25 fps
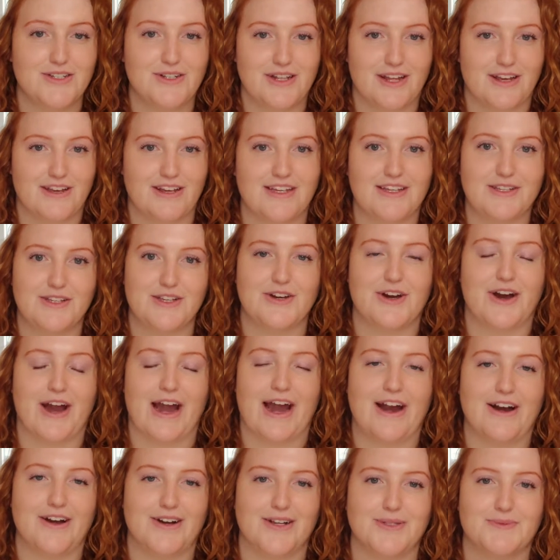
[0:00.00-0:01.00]
like your
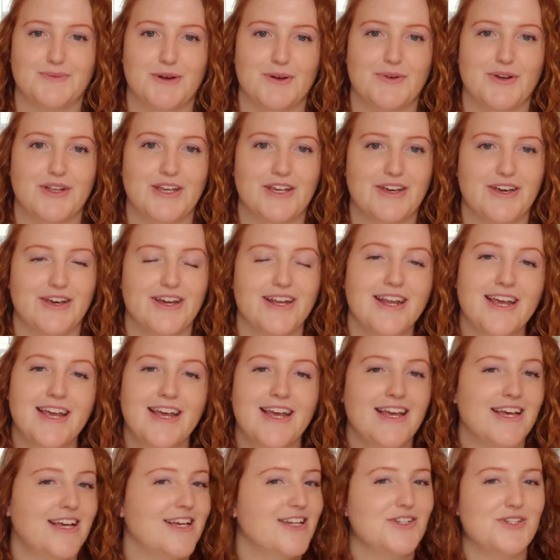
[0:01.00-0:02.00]
hair to smell really good,
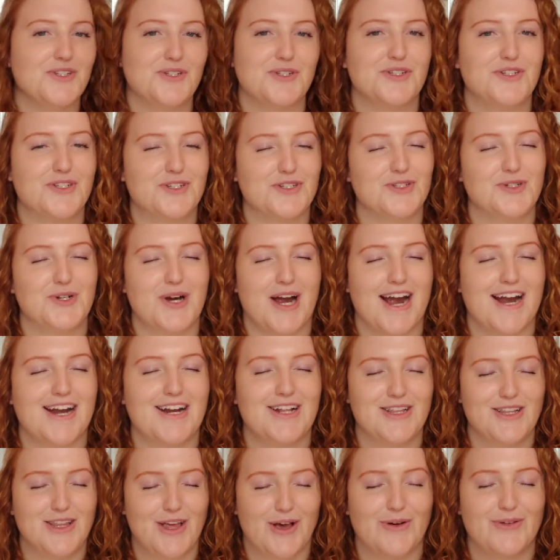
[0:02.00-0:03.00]
just try it
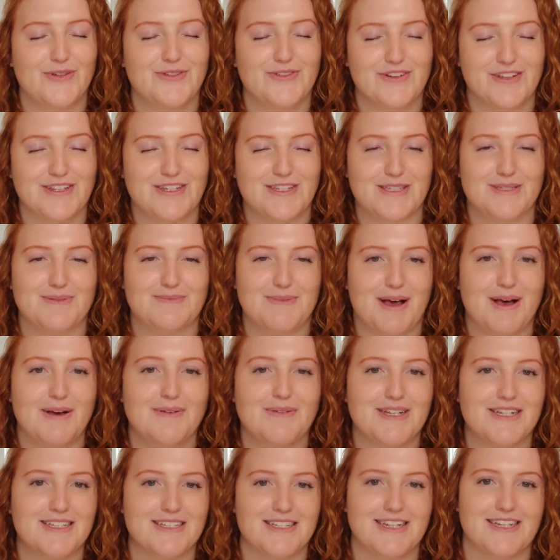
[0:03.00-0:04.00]
alone for the smell
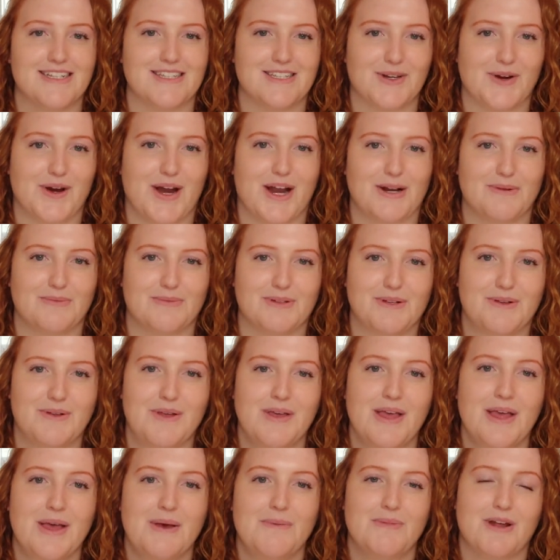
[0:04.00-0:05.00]
because it is incredible.
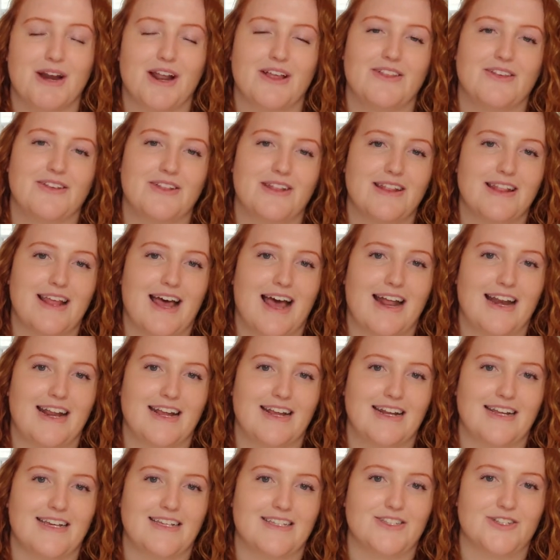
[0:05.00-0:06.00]
But other than that,
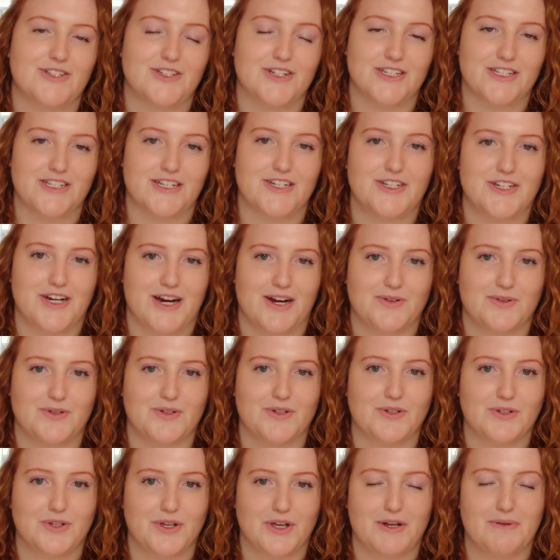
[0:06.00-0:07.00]
it is just a
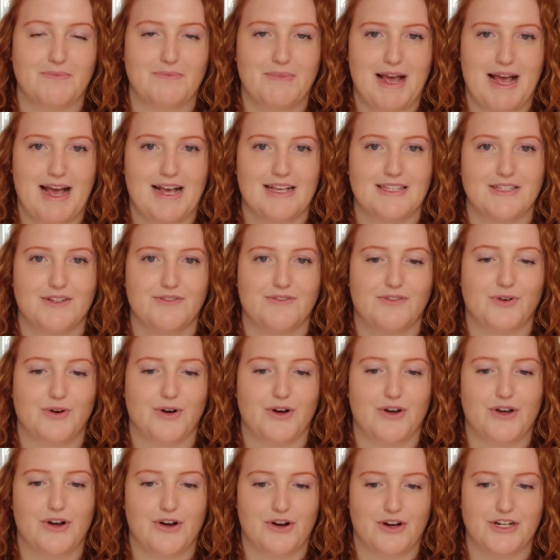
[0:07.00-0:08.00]
general good mask for
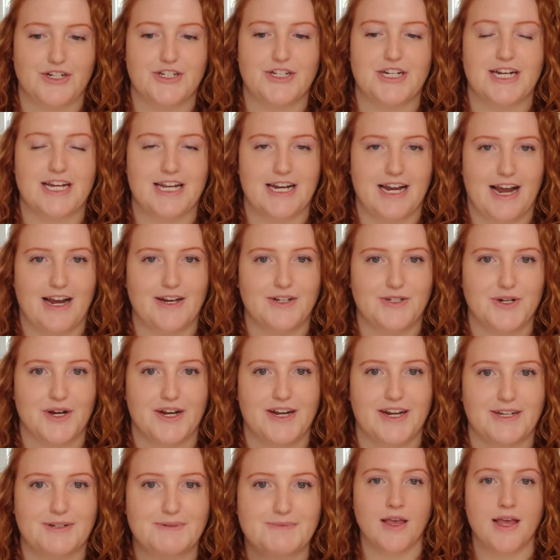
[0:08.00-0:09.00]
nourishing and
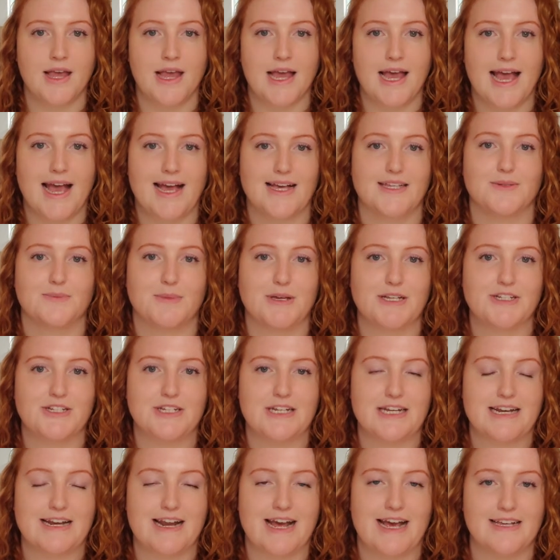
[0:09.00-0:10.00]
hydrating. As
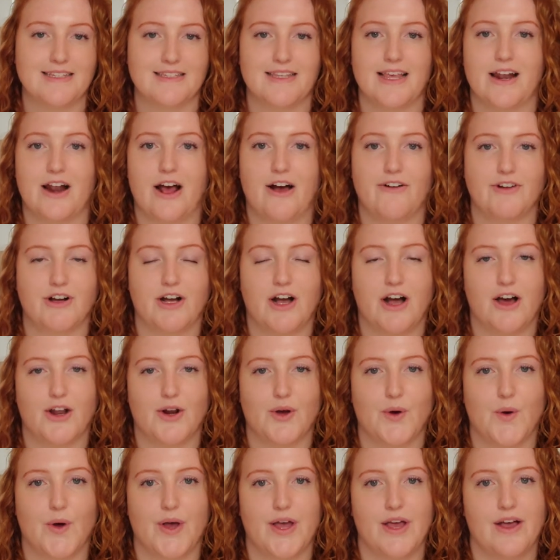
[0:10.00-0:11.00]
mentioned, it has that
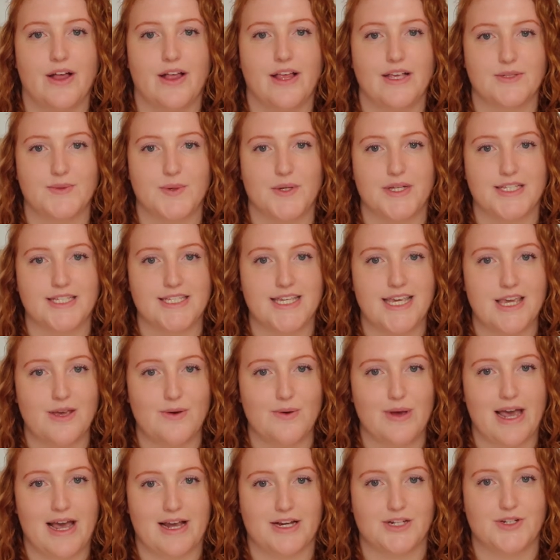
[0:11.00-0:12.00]
avocado oil as well as
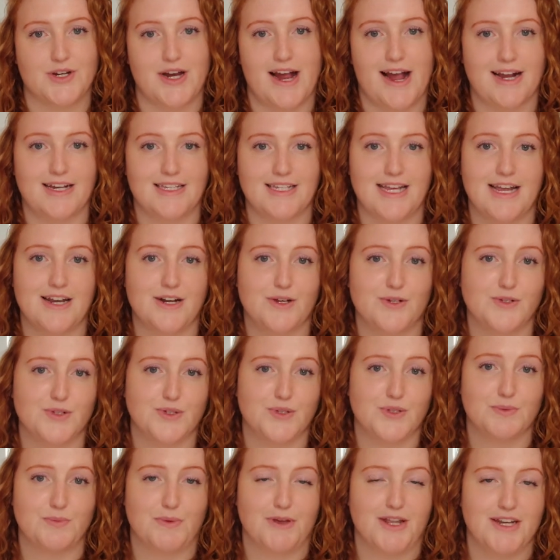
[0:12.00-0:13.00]
kiwi extract and also
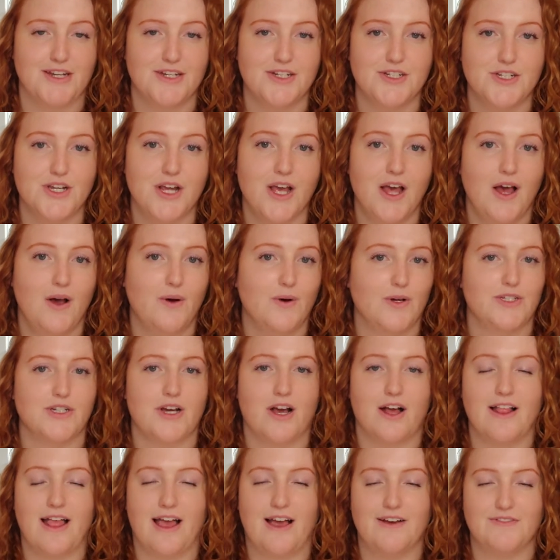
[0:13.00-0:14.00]
spinach, which
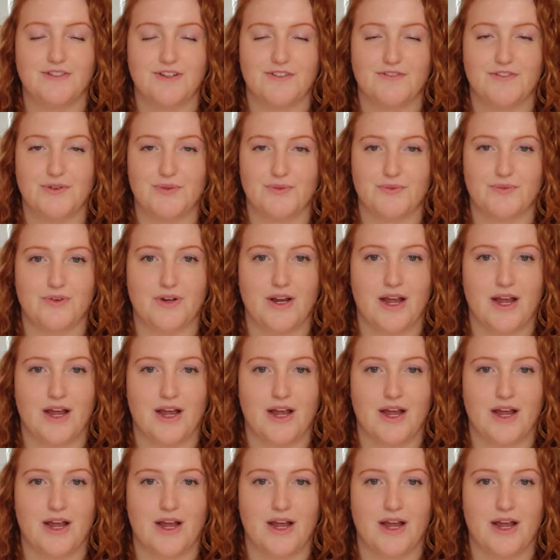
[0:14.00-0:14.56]
all have different